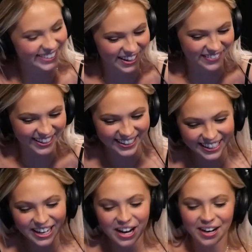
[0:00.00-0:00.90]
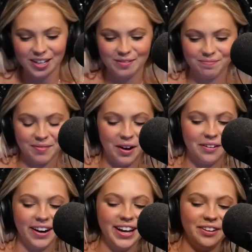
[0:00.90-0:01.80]
Love it. Sorry.
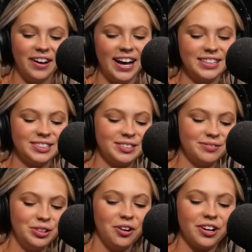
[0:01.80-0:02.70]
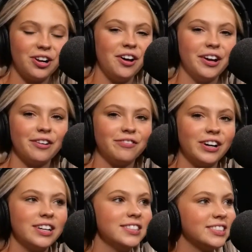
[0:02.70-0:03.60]
All right, you guys. You heard it all here
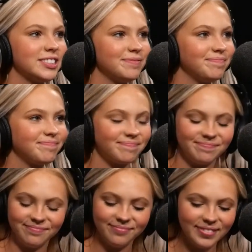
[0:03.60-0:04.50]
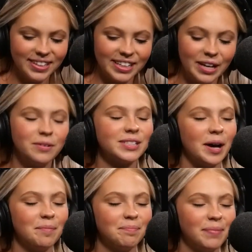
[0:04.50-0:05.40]
first. That's it. It was
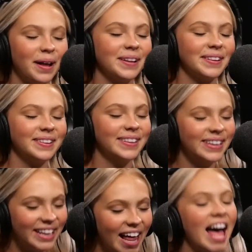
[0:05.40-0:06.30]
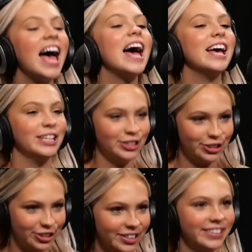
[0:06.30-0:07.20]
a
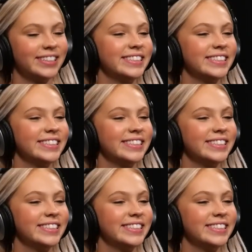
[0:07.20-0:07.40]
pleasure